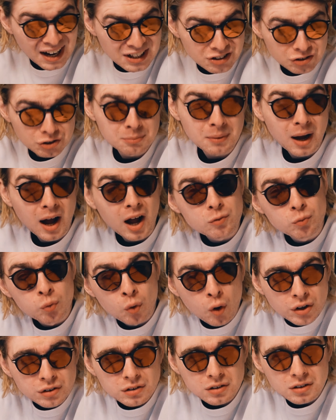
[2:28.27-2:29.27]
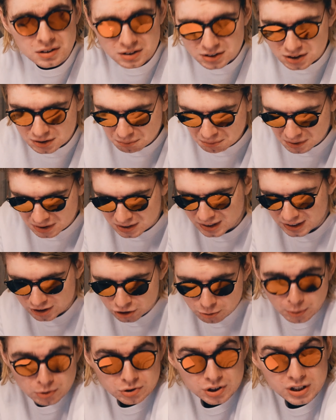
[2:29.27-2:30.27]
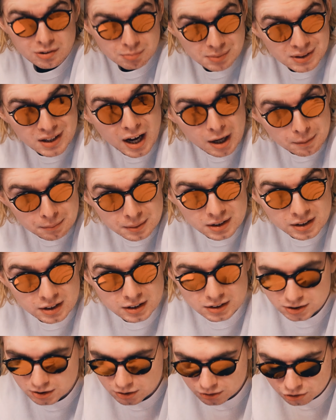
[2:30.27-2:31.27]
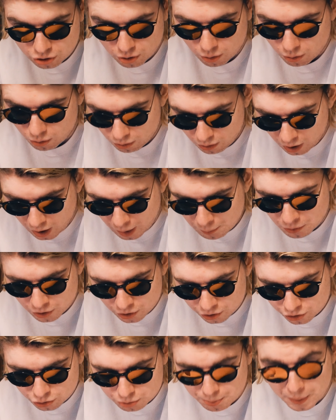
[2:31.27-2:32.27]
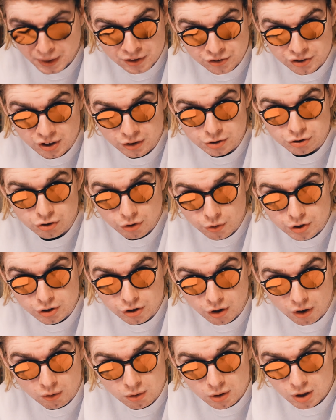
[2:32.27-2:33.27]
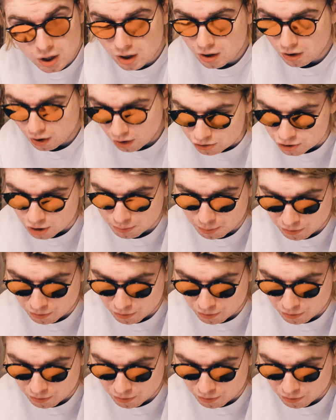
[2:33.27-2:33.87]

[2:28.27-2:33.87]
ice cream I want it's supposed to give me diabetes. So, I'm going to use Ben & Jerry's cookie dough on top